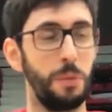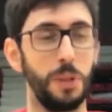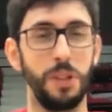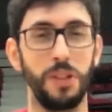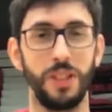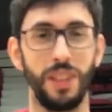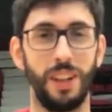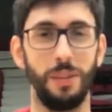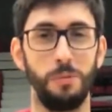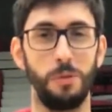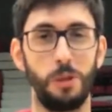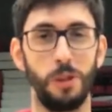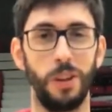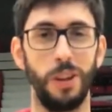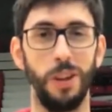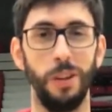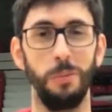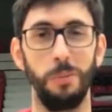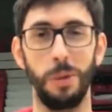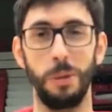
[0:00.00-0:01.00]
which I'm sure
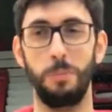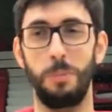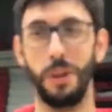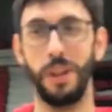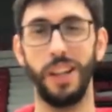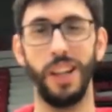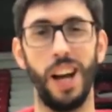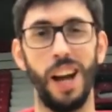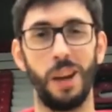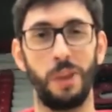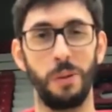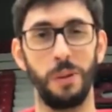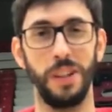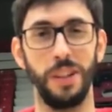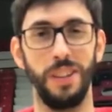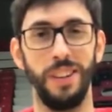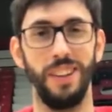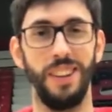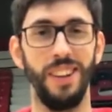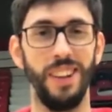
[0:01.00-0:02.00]
it'll be pretty
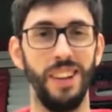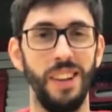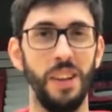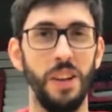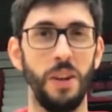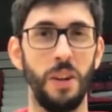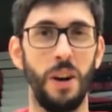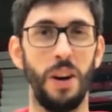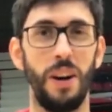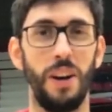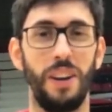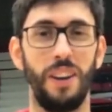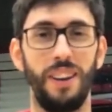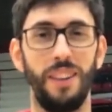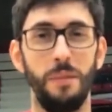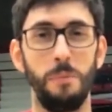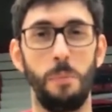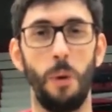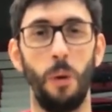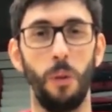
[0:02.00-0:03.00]
accurate
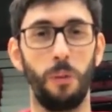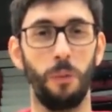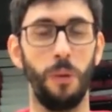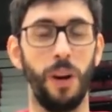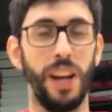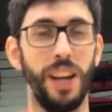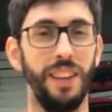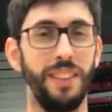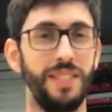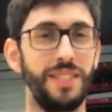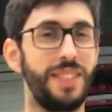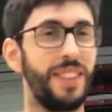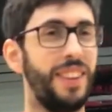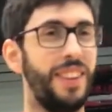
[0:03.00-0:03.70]
both ways.